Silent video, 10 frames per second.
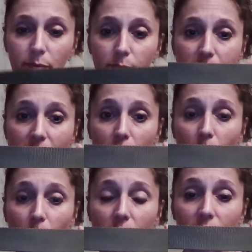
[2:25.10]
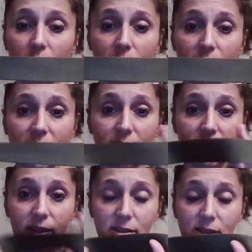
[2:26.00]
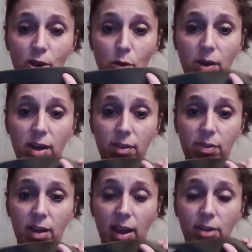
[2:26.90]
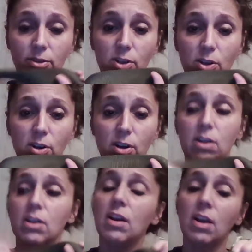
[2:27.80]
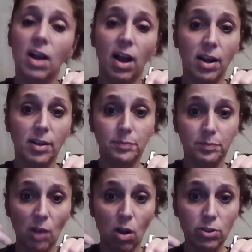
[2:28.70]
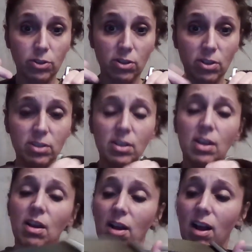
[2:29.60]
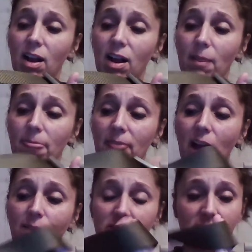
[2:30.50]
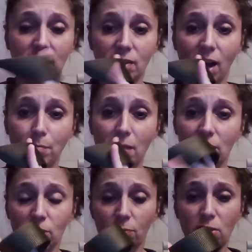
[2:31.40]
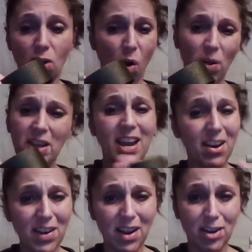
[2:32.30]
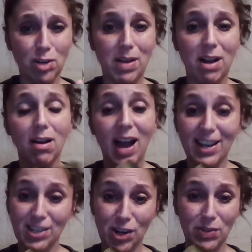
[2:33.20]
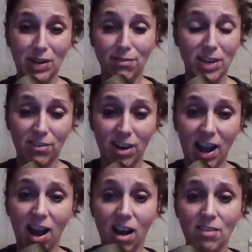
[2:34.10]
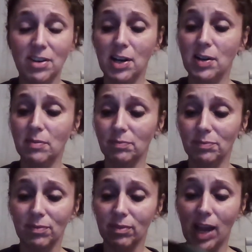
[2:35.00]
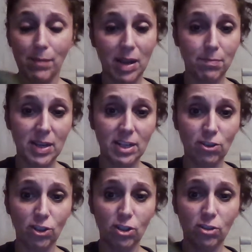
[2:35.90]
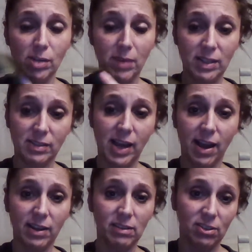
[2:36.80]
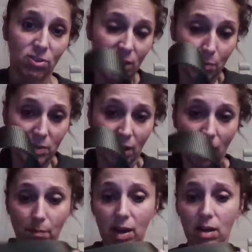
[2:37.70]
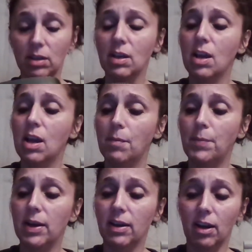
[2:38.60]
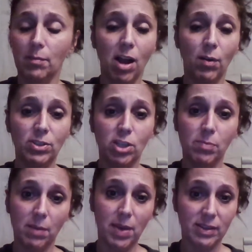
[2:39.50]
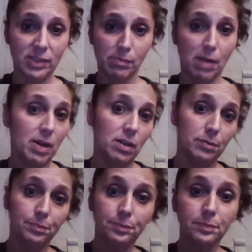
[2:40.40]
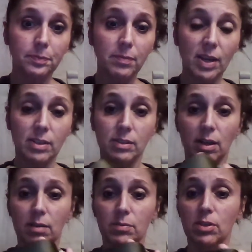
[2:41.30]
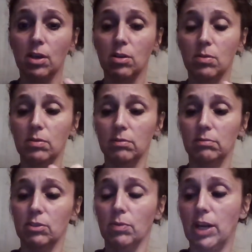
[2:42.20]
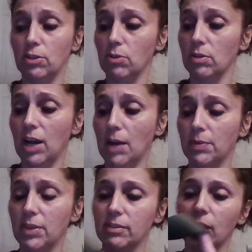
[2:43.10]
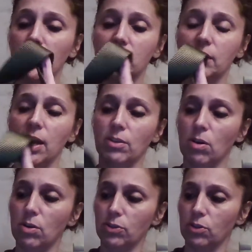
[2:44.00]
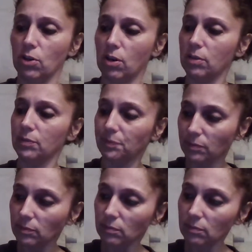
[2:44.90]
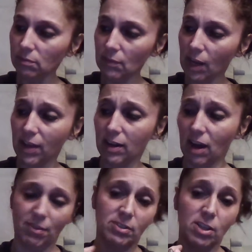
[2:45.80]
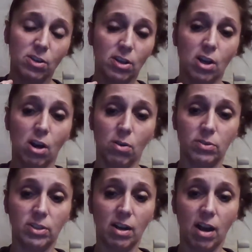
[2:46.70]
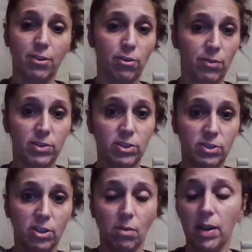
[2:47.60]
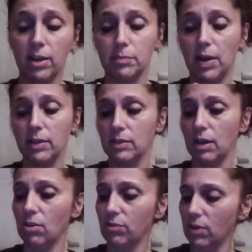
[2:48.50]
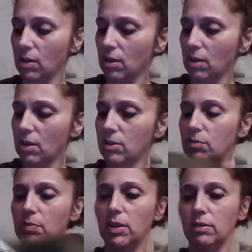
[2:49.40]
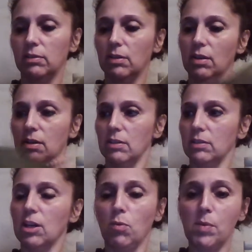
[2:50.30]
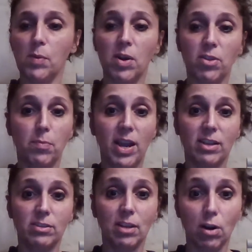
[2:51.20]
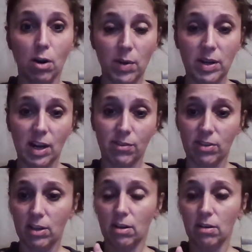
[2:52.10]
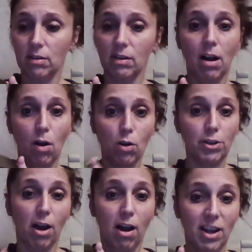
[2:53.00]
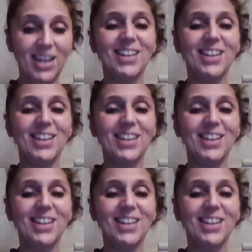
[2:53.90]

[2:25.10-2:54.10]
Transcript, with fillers: belt will easily deal with and handle your um, holsters. Obviously, it's a soft belt. So if you only carry on your belt, I don't. I've never have. Um, that might be an issue. It might sag unless you keep a tight belt. But um, I always do my pants and my belt is um, so is what I do a lot. But this can withstand the whole And then obviously you could go tuck under if you just did your pants by itself. But, you know, women wear their pants lower. We need everything to all hold on.